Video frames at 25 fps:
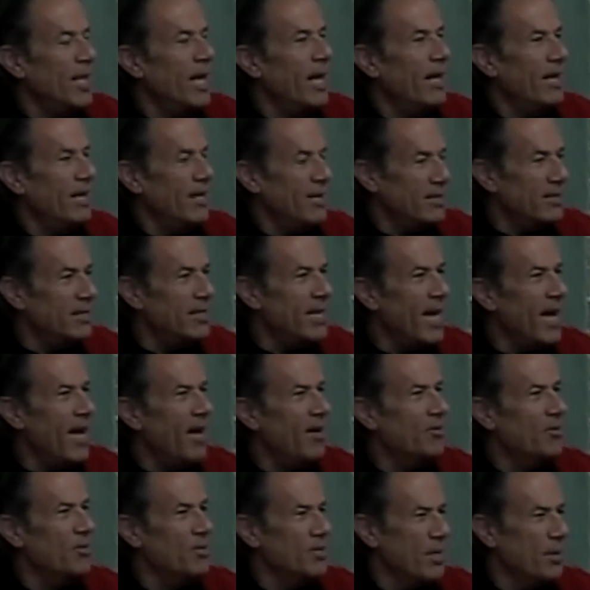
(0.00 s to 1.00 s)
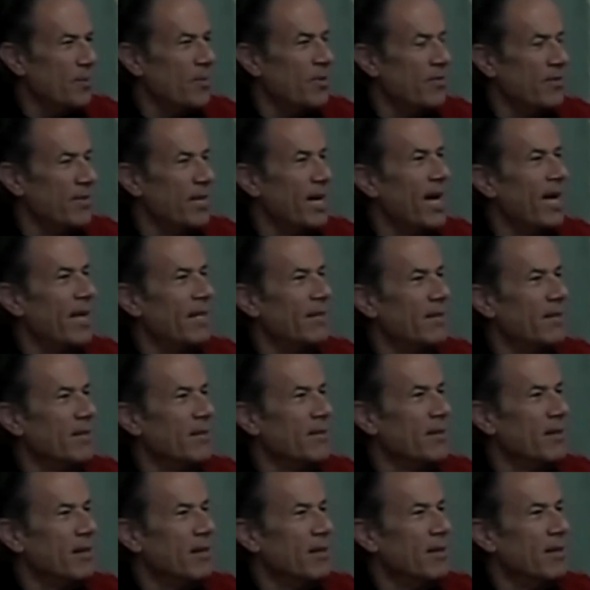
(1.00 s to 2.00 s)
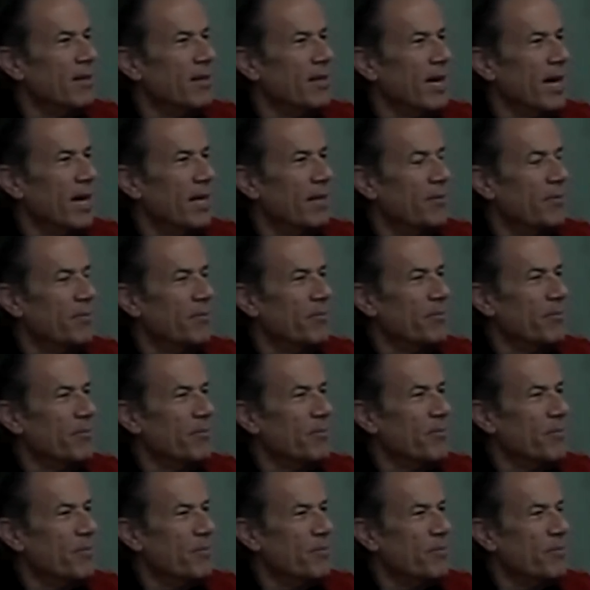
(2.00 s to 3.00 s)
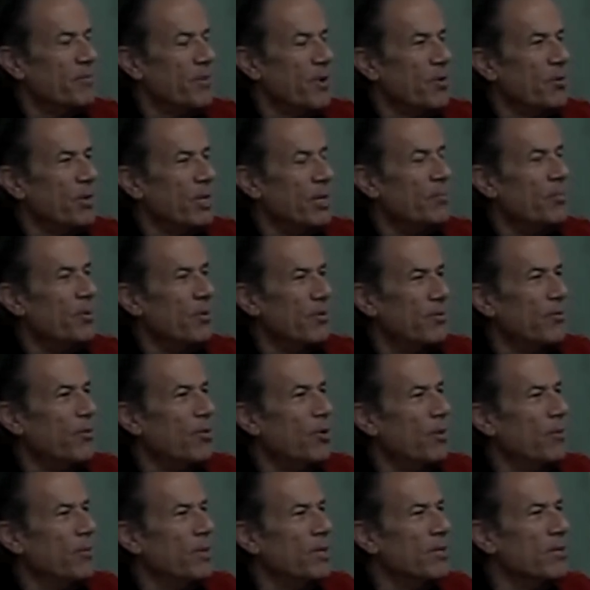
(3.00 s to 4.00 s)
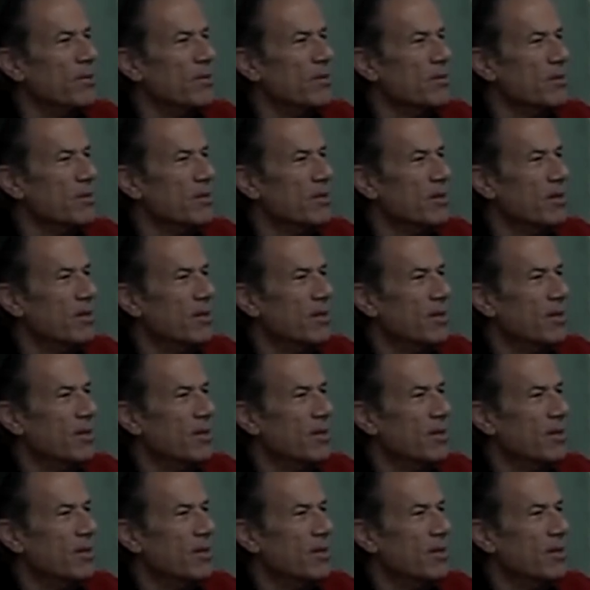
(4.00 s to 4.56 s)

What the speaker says: letting down some of that phony performance.